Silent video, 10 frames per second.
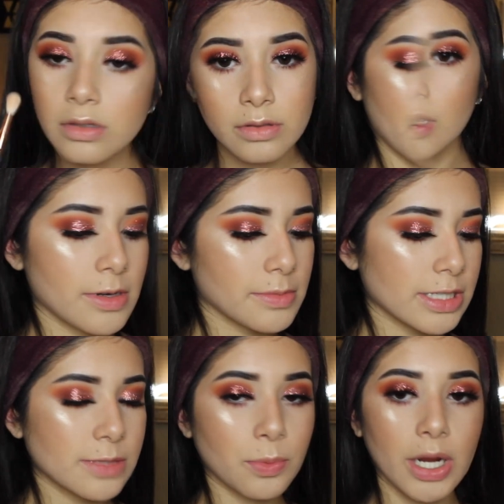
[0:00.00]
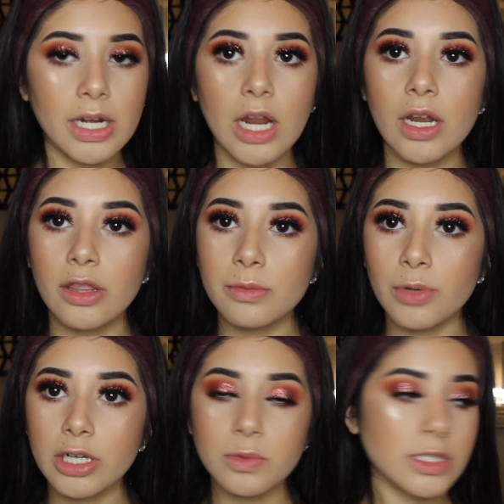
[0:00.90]
Now I'm going to be spraying another
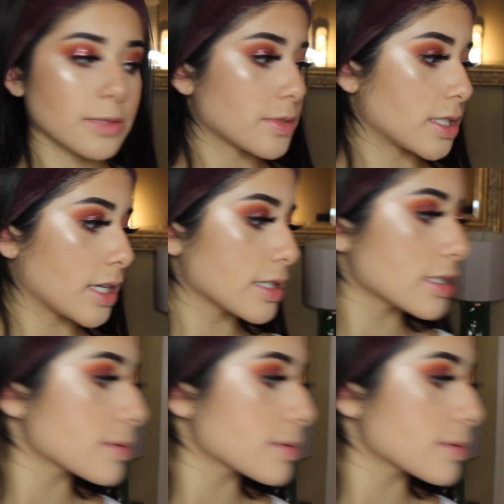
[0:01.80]
brush with some setting